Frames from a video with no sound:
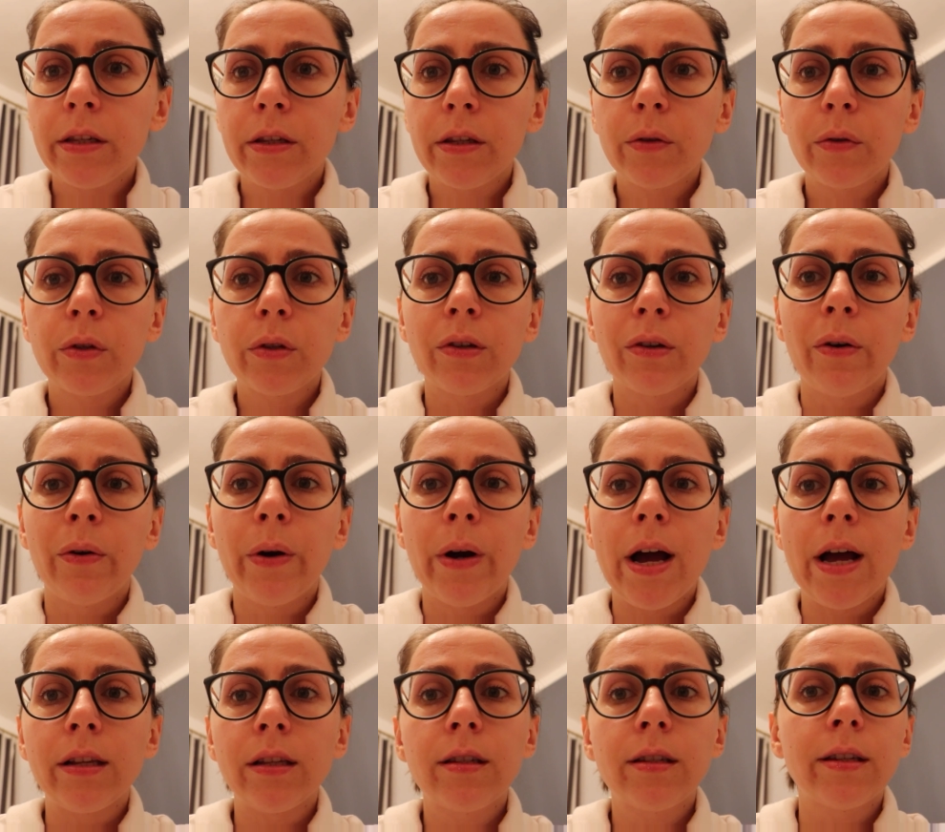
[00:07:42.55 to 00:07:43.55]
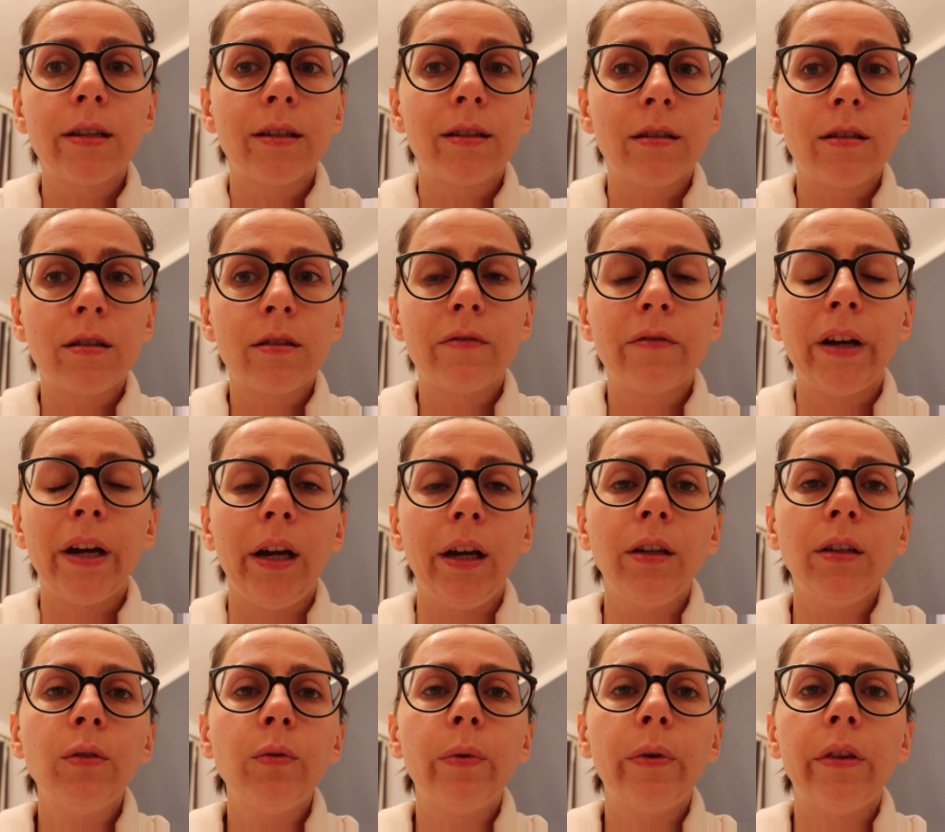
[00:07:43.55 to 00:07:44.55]
so
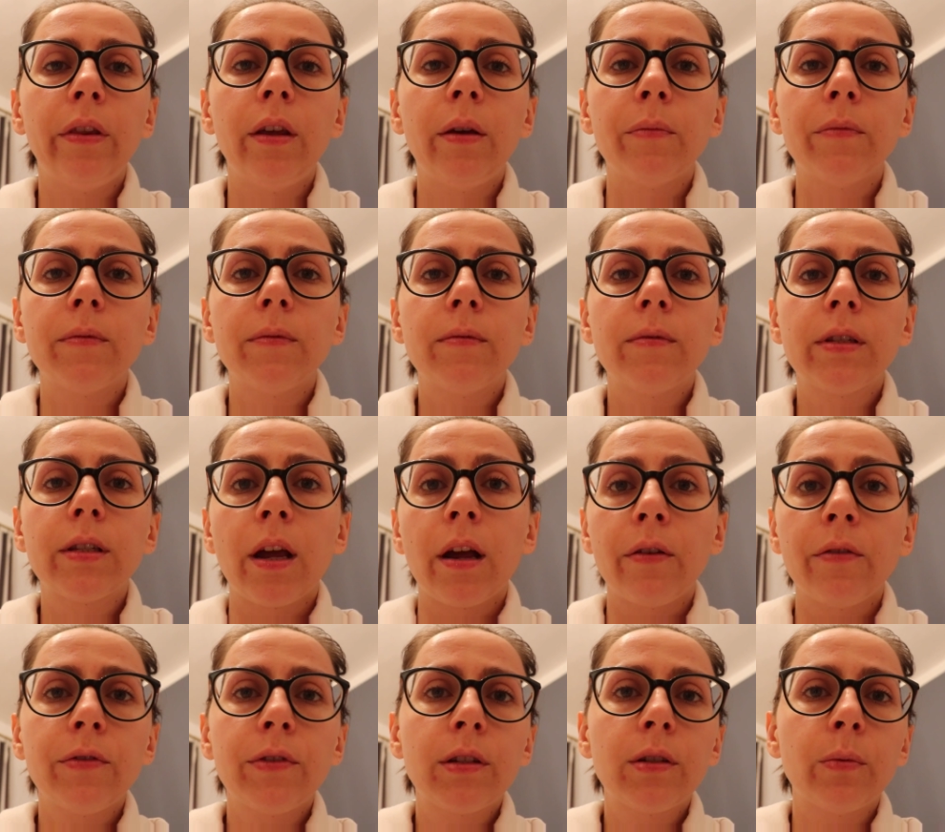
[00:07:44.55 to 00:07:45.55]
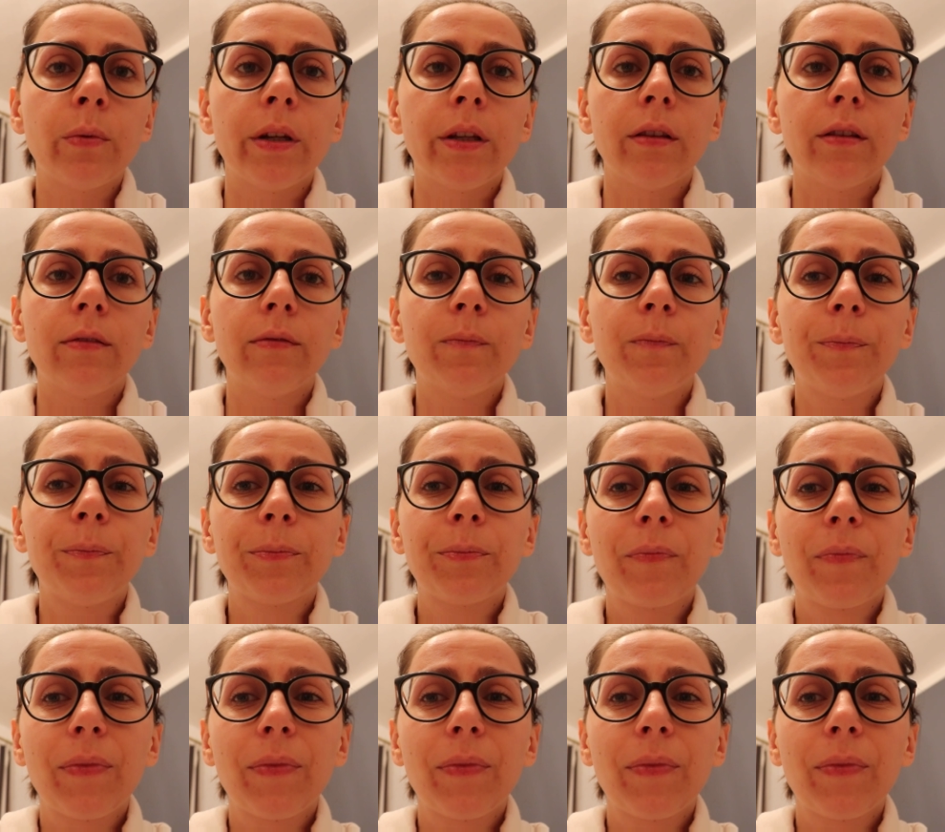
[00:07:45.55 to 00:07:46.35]
unsatisfied with themselves when